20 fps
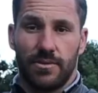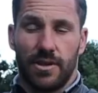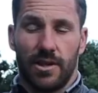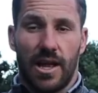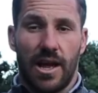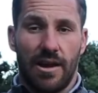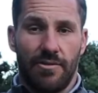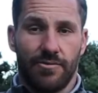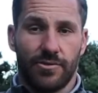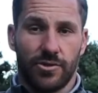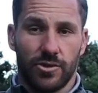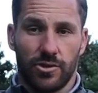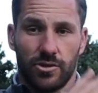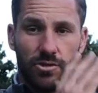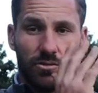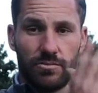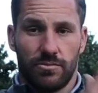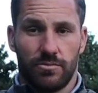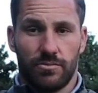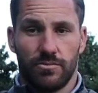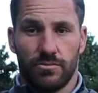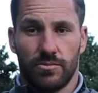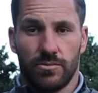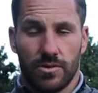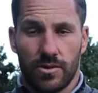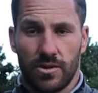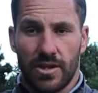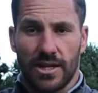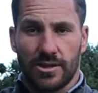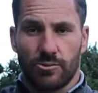Left or...
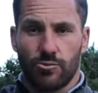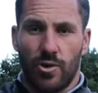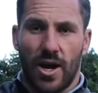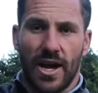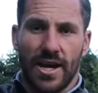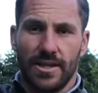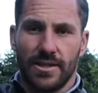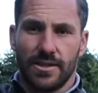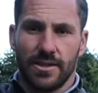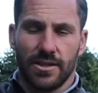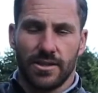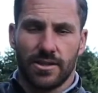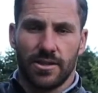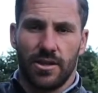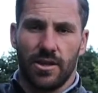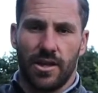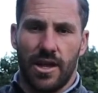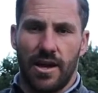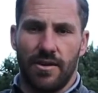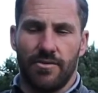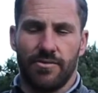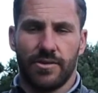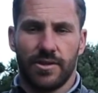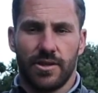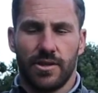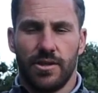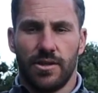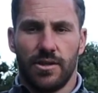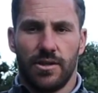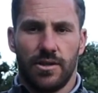That's right, that's not left.
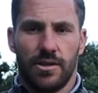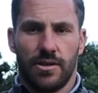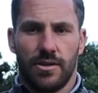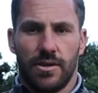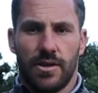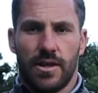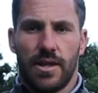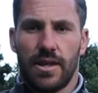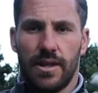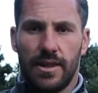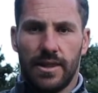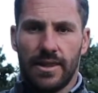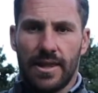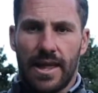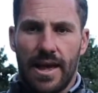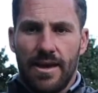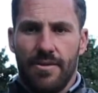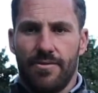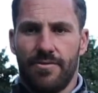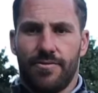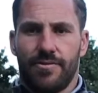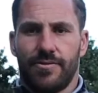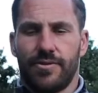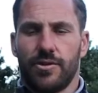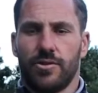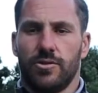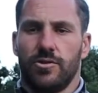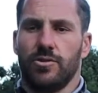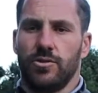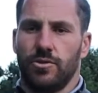
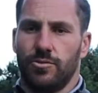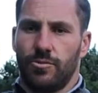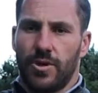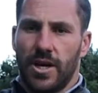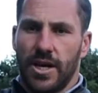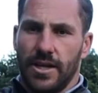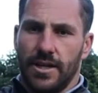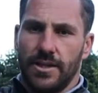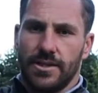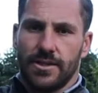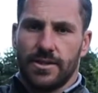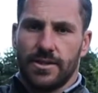Left or right.